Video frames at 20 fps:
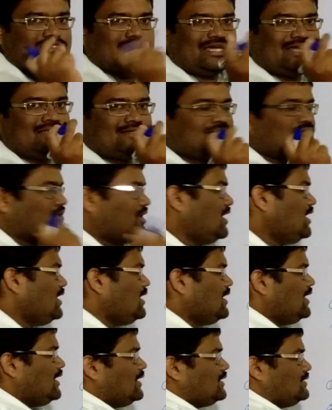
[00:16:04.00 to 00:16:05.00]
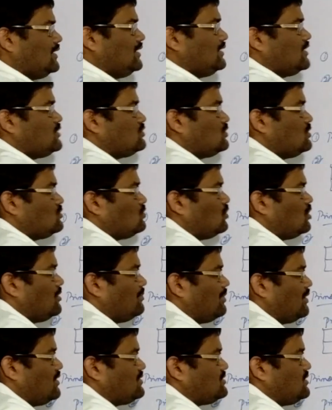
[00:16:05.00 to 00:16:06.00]
cells. Okay. Then the
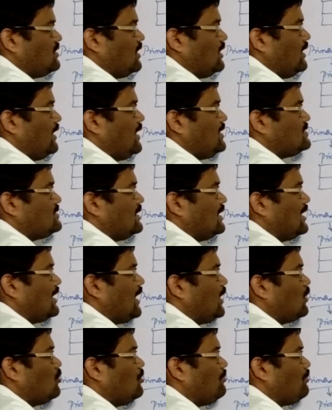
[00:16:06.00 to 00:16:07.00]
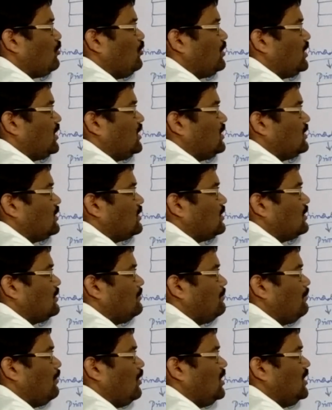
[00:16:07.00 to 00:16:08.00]
zona pellucida is a glycoprotein
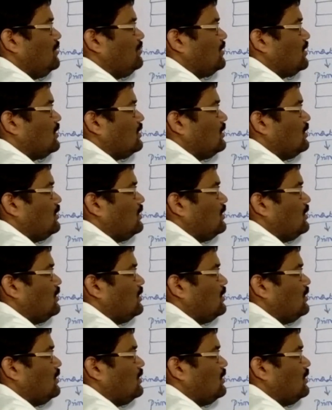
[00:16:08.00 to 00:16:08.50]
polymer.